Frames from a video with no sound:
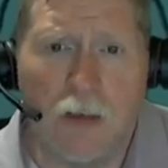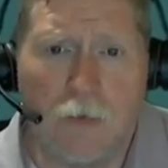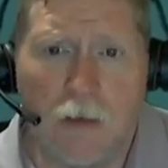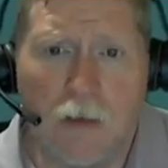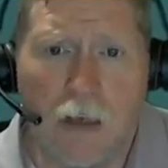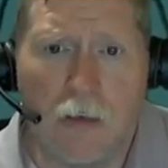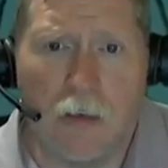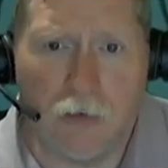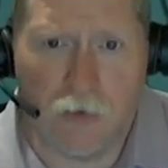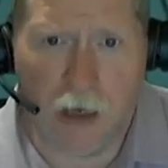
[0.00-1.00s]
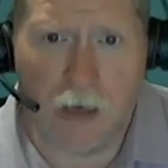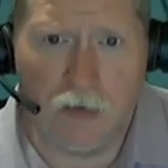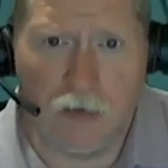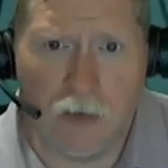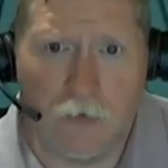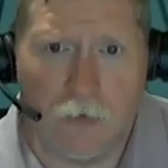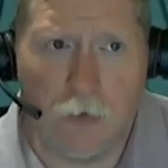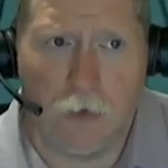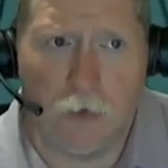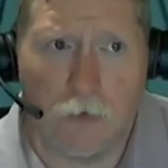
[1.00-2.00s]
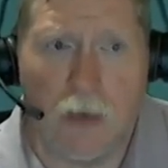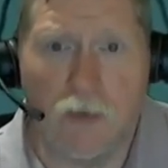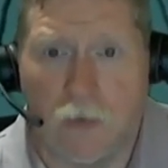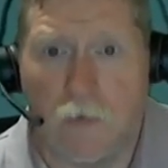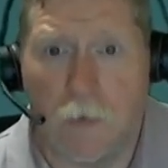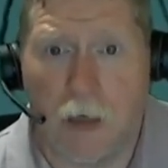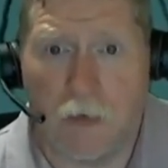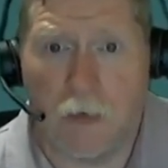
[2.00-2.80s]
to figure out our strategy for the rest of the month.